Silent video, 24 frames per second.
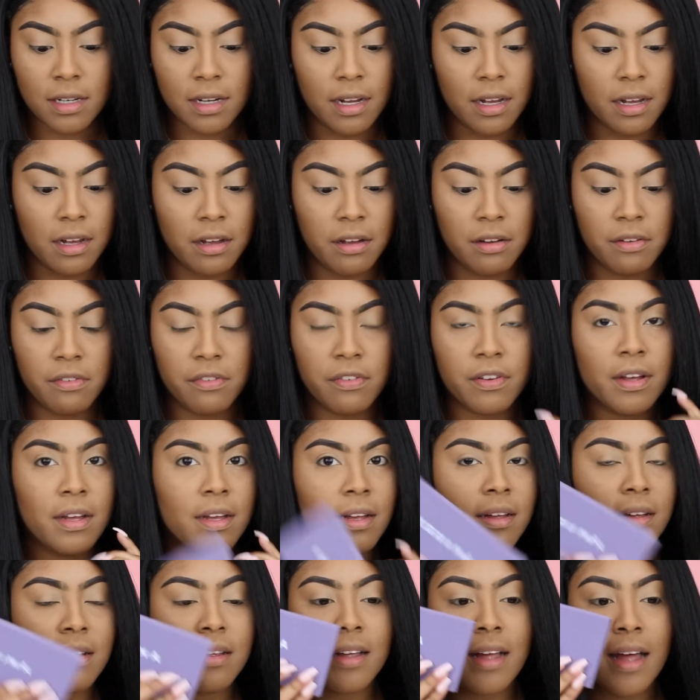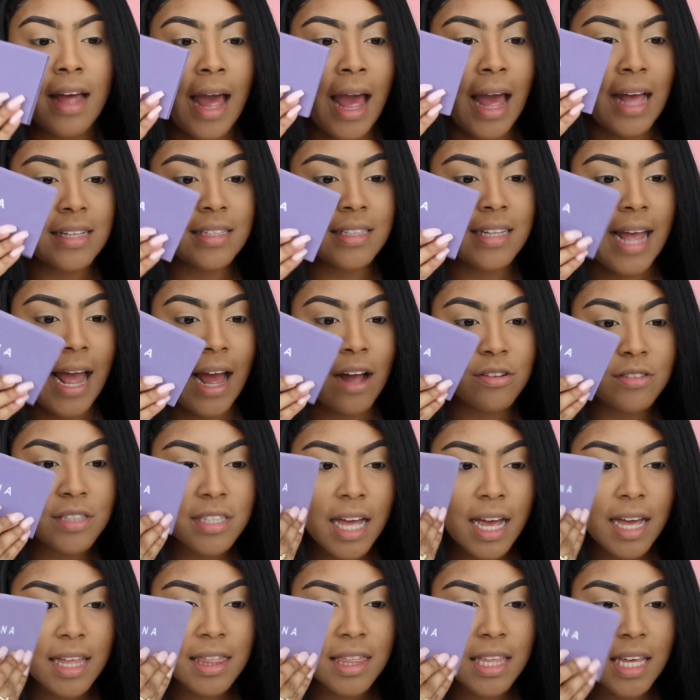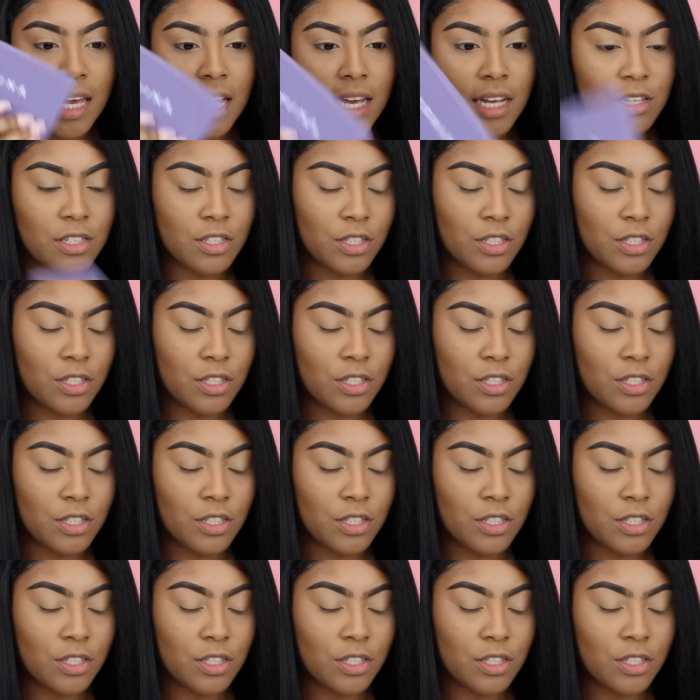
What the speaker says: as the outside thing,